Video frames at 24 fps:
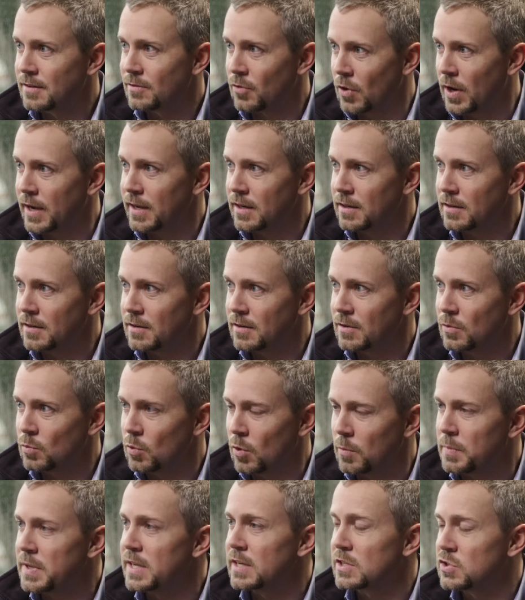right,
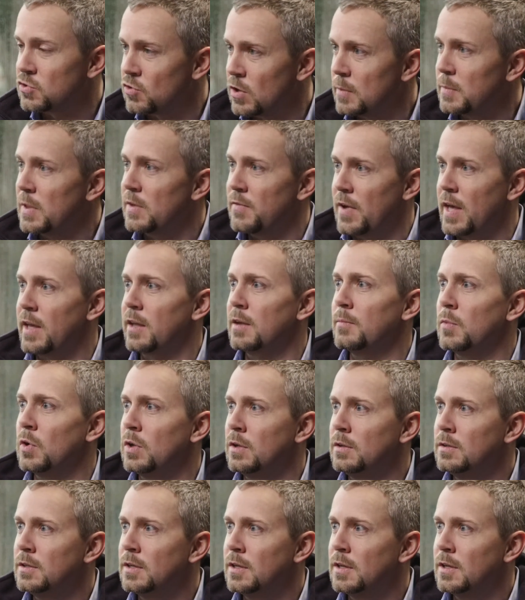will be extremely
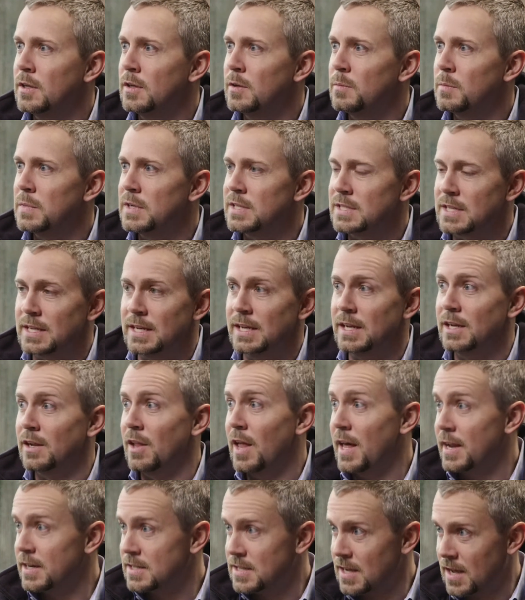valuable, but is gonna need a
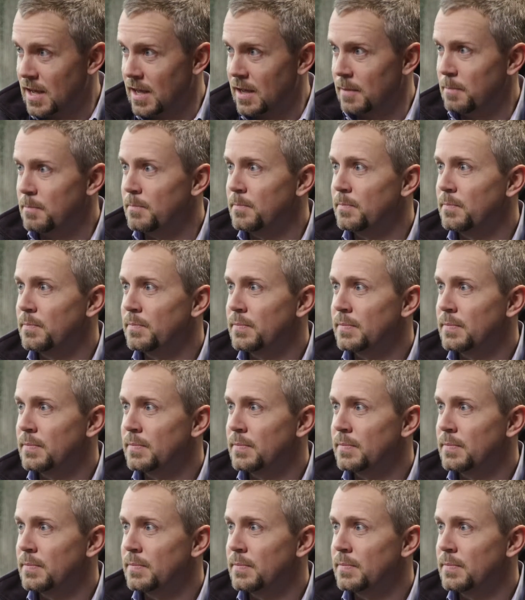lot of time,